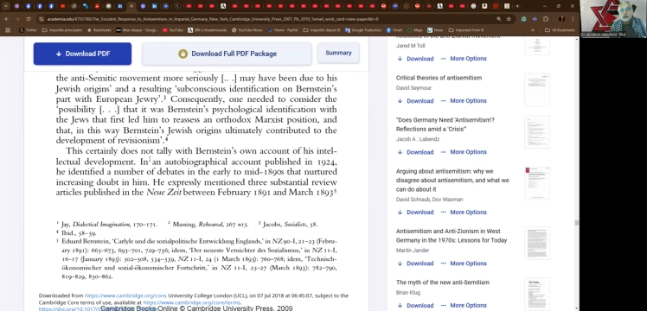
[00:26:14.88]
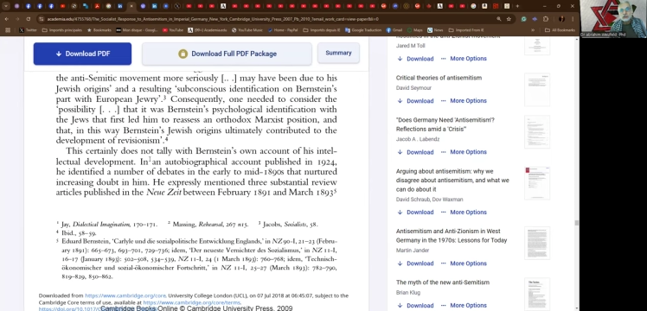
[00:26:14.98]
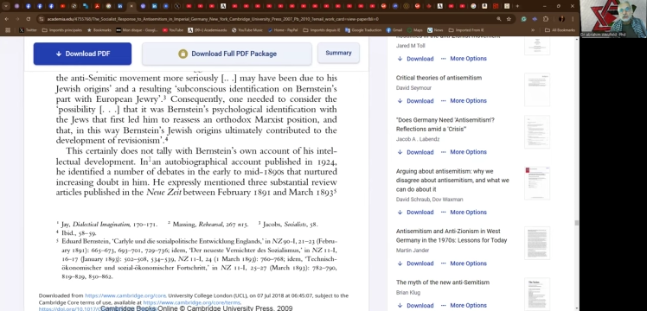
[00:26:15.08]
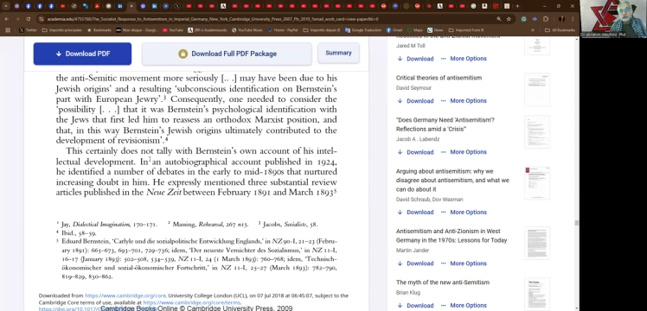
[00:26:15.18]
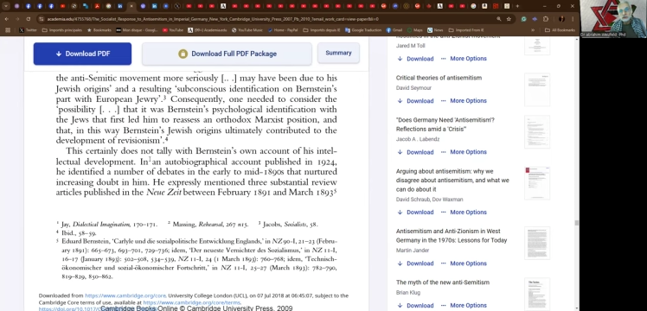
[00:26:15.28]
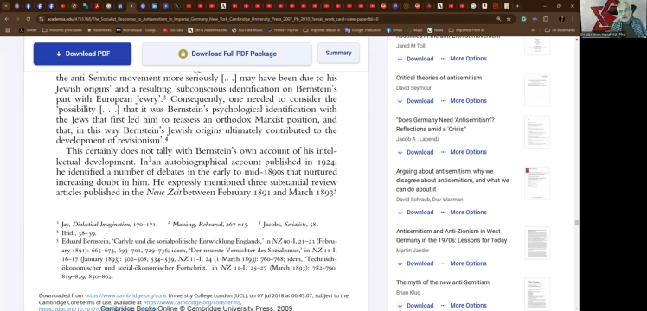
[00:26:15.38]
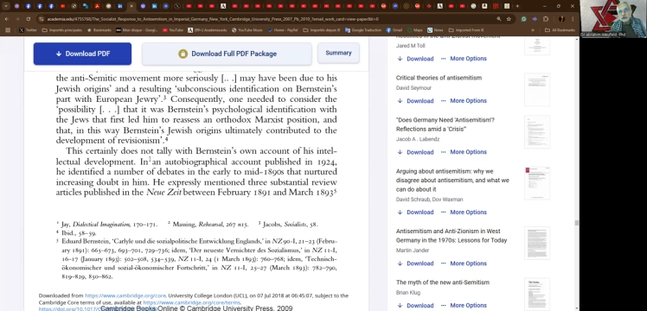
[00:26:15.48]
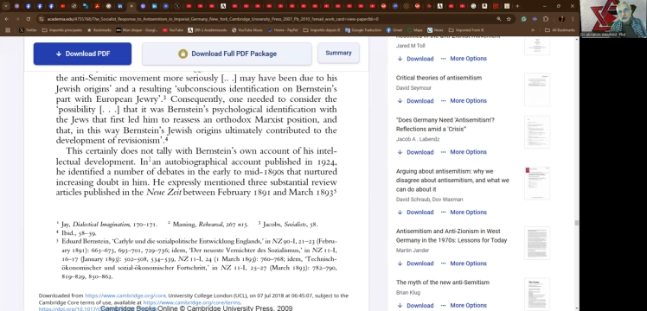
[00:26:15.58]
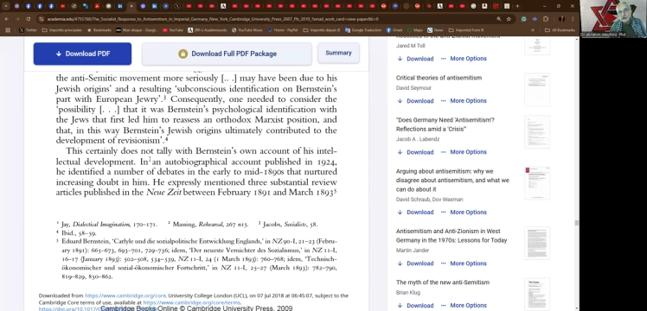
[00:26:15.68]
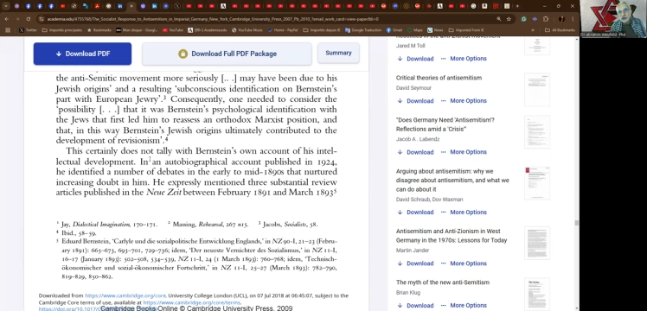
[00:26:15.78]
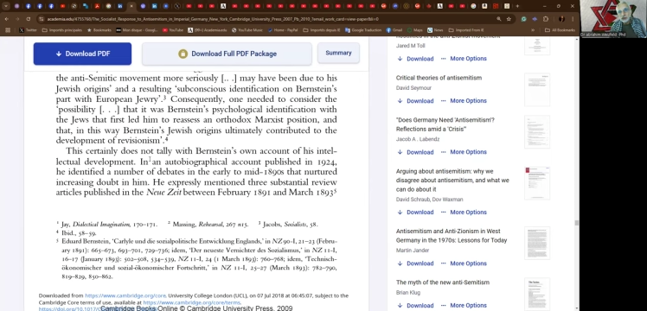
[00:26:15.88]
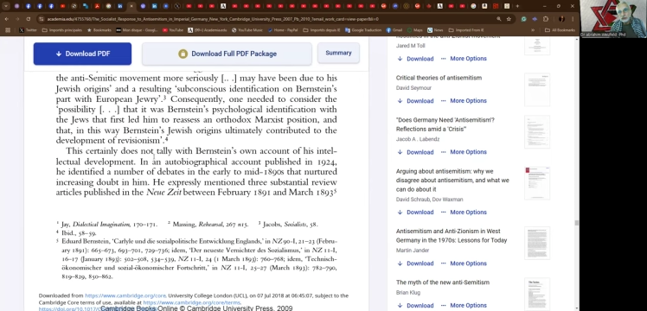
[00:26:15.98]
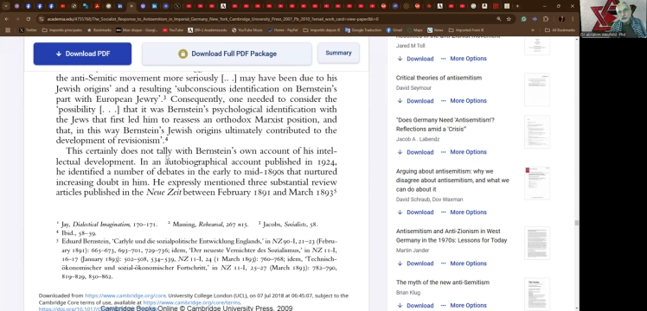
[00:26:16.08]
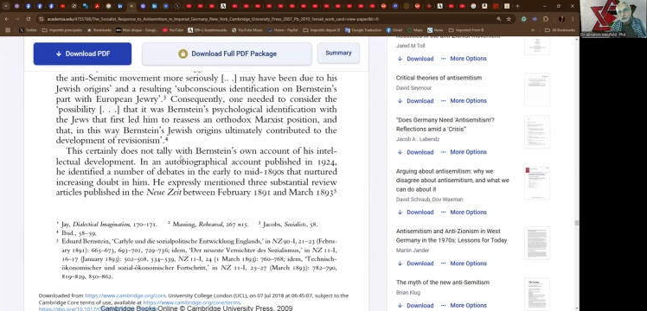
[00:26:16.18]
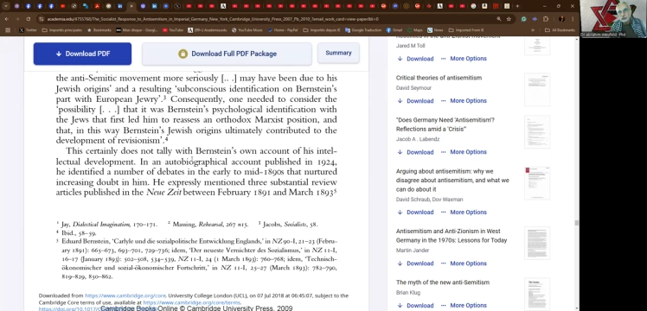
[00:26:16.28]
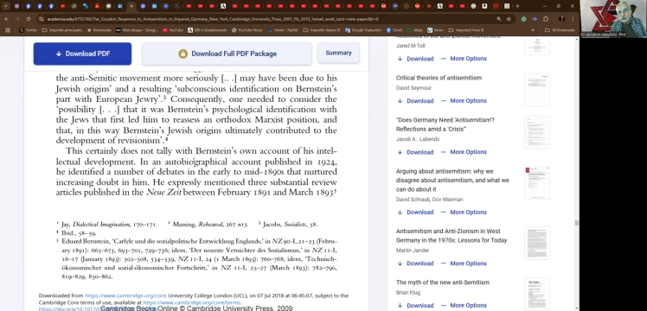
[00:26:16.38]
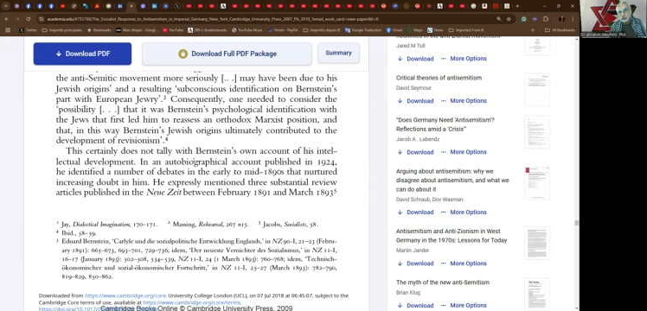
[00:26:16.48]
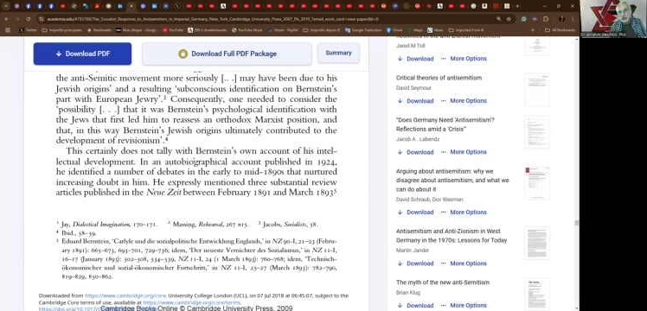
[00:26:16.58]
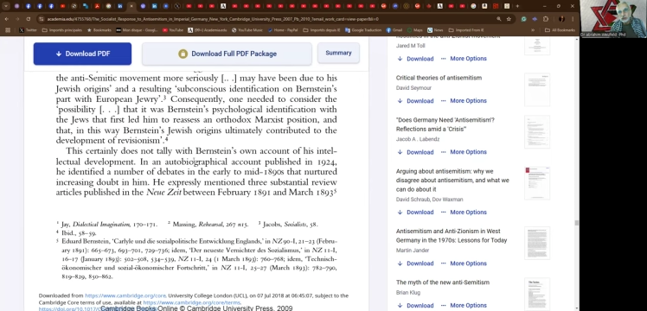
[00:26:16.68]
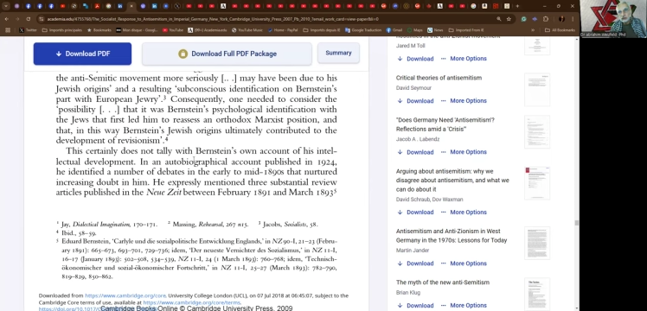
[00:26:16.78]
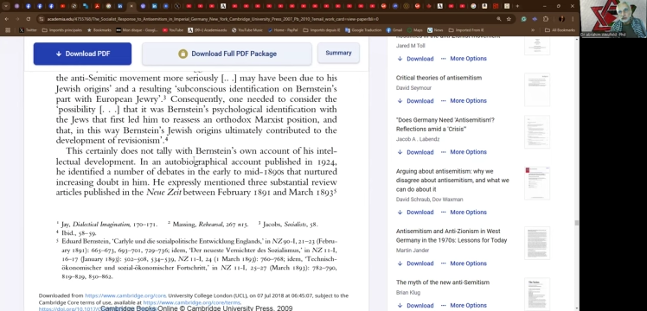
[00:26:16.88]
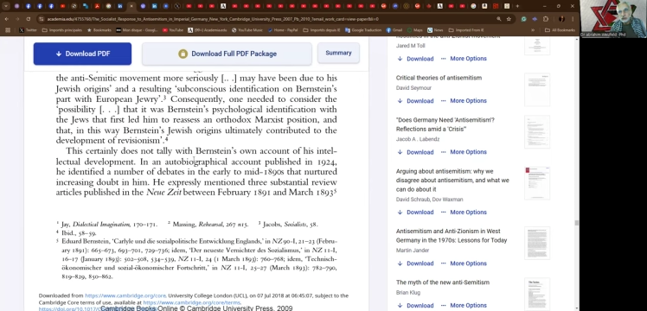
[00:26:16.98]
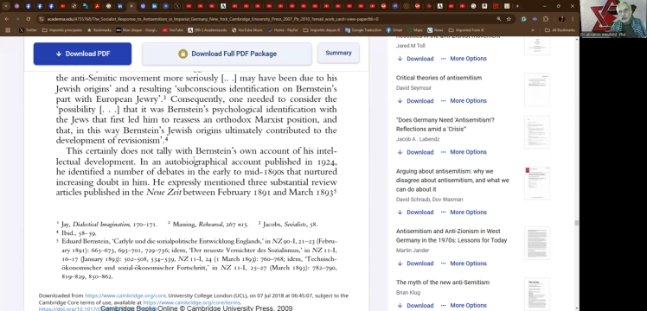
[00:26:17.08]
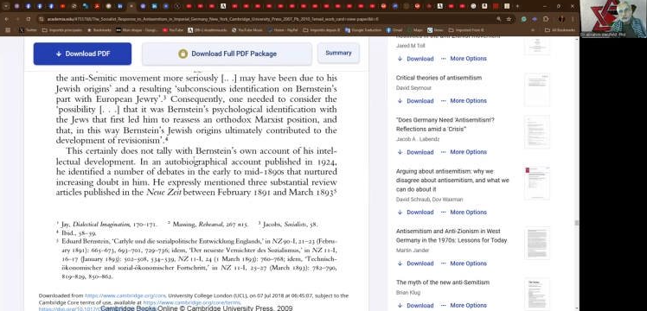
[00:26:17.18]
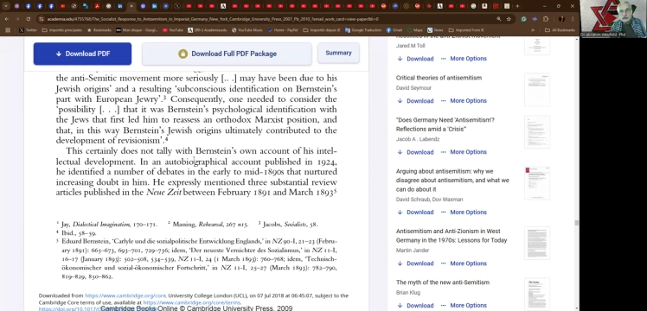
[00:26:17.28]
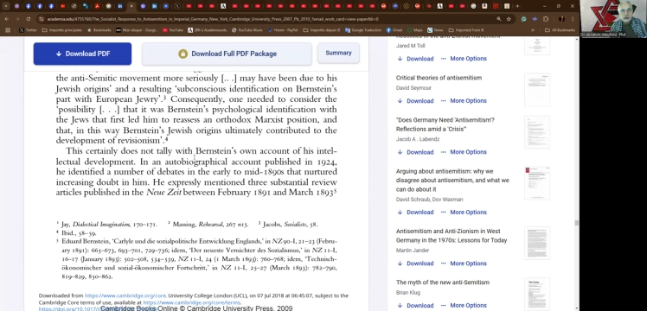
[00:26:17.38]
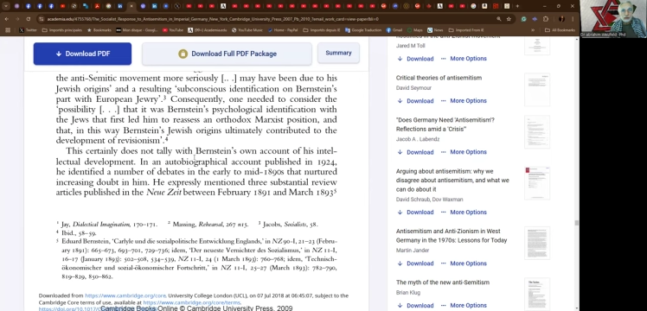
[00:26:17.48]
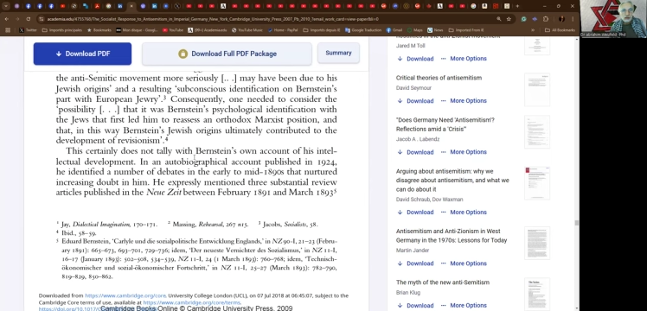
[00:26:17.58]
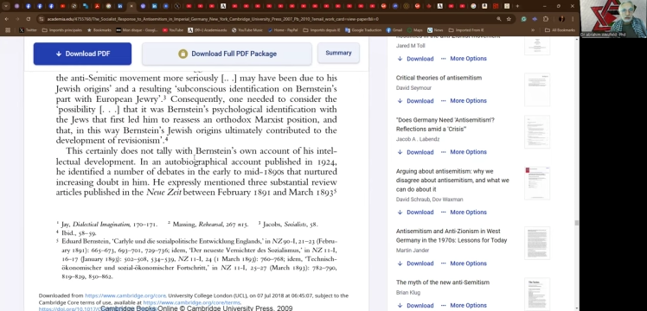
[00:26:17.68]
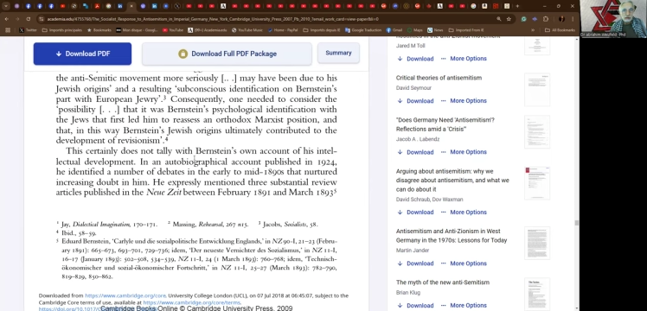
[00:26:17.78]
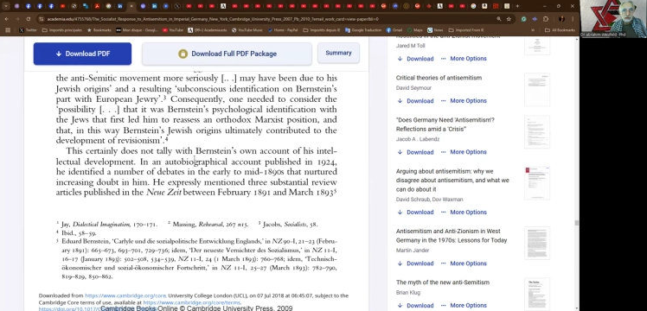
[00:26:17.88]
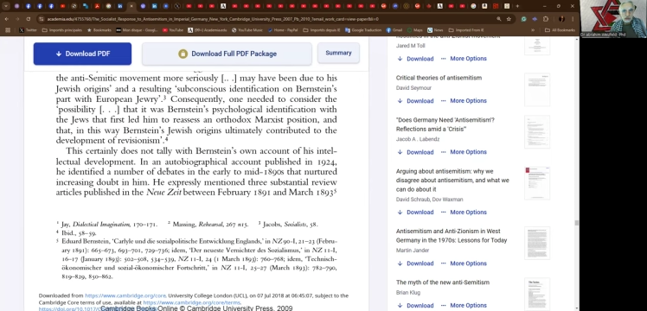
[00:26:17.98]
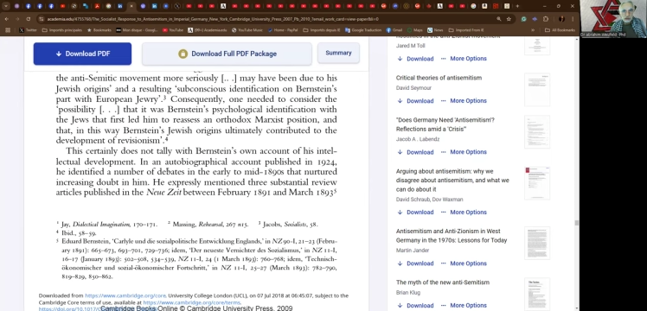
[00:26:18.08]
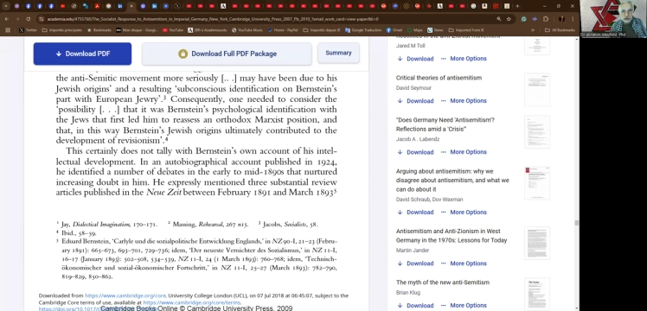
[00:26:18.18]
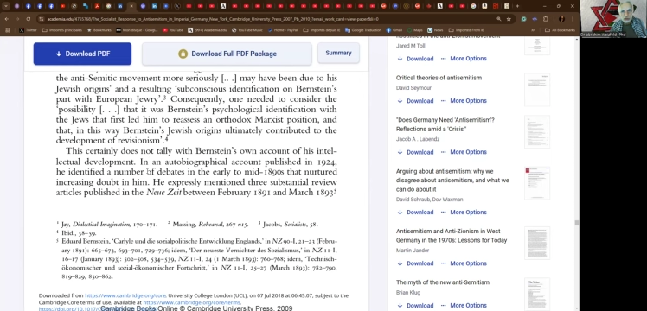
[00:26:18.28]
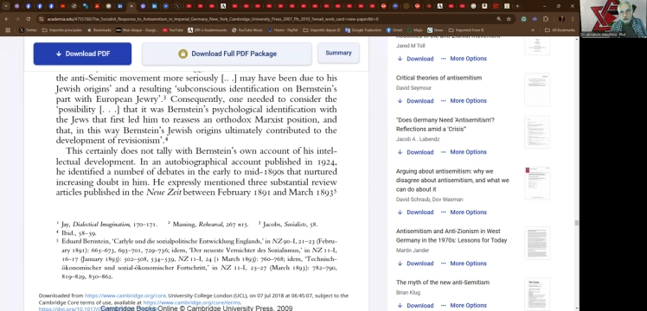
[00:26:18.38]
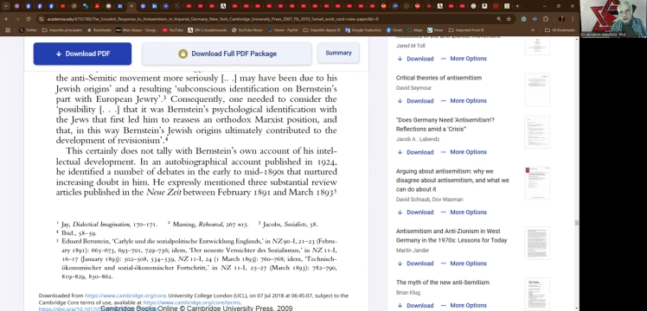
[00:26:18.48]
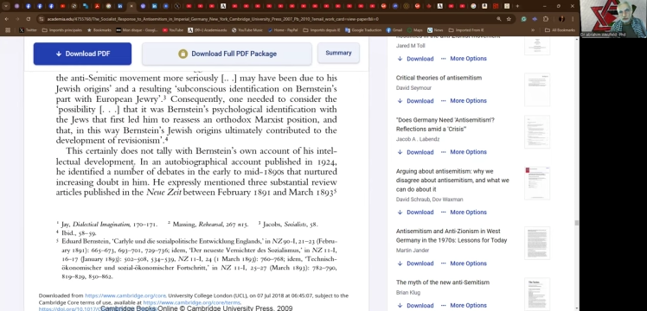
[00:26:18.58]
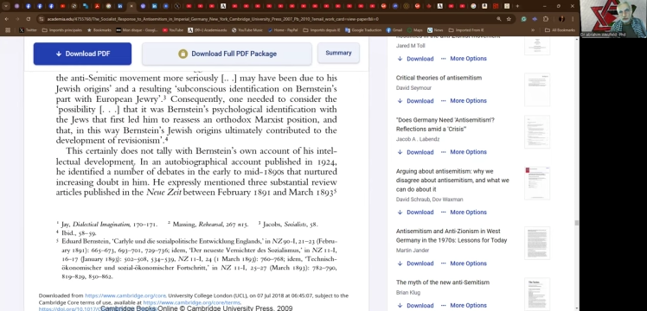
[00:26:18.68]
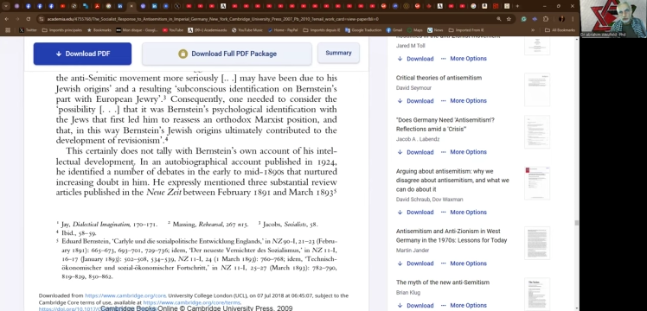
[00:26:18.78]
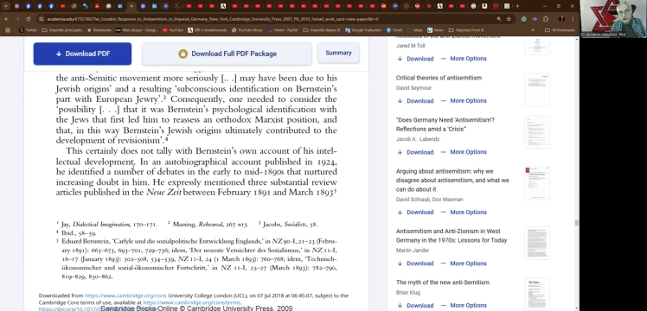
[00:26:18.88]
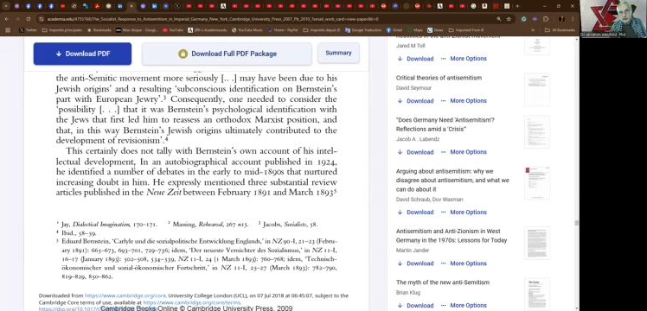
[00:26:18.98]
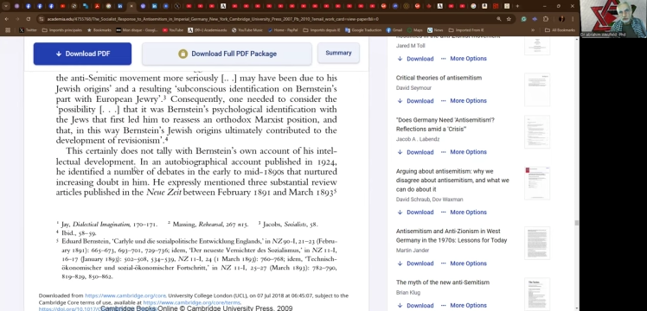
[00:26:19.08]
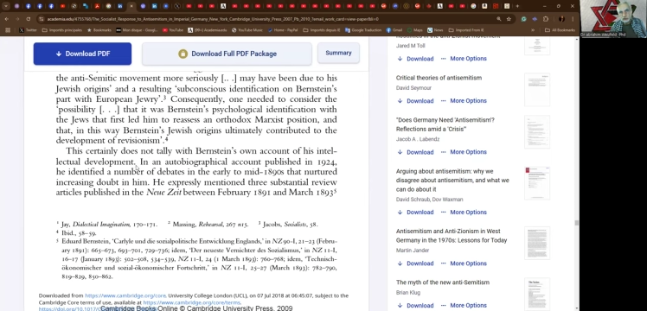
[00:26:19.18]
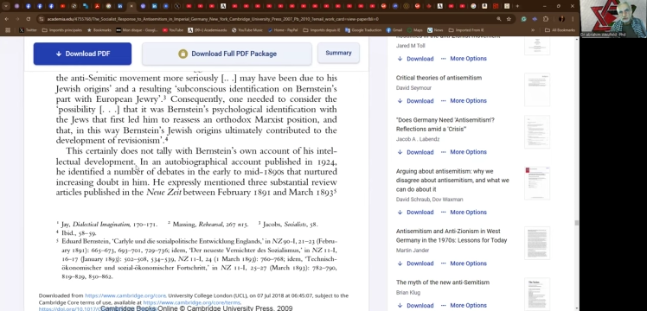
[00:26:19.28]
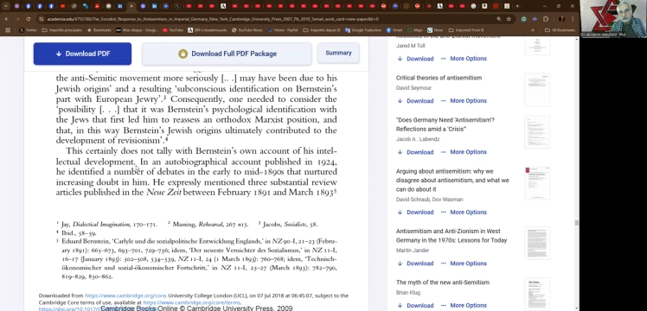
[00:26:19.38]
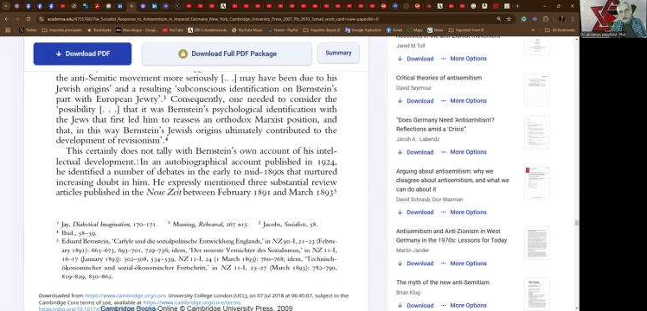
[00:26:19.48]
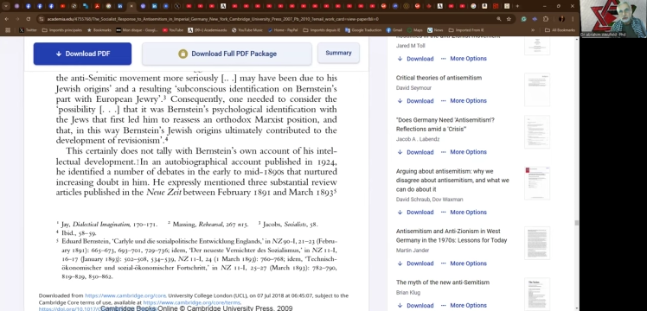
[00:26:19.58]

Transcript: No face is visible, so there are no lips to read.